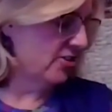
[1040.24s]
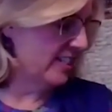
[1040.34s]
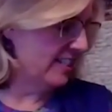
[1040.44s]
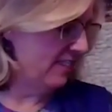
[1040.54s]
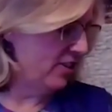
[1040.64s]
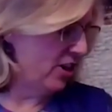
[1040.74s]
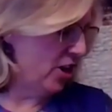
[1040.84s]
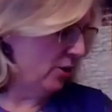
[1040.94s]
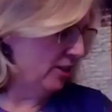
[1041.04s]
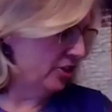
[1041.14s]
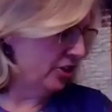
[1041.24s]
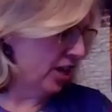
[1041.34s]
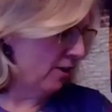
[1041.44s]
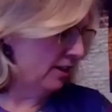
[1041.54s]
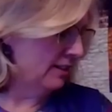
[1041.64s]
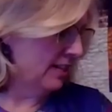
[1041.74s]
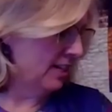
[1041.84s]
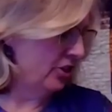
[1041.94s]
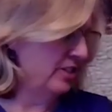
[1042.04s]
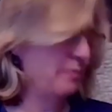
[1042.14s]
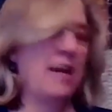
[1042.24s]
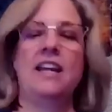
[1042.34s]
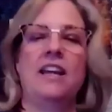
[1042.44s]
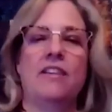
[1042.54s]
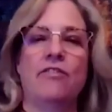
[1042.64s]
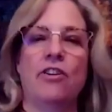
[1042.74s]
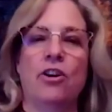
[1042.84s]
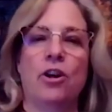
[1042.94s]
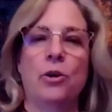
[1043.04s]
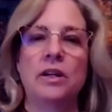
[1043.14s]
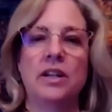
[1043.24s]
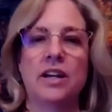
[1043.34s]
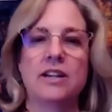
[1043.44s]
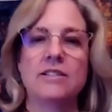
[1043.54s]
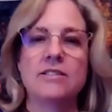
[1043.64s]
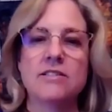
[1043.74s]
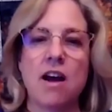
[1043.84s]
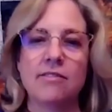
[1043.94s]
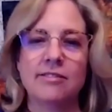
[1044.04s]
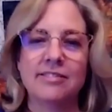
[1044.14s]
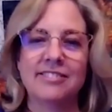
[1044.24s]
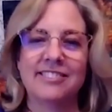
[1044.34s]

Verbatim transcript: just received a note that Cheryl said she's making it for her quilt guild. So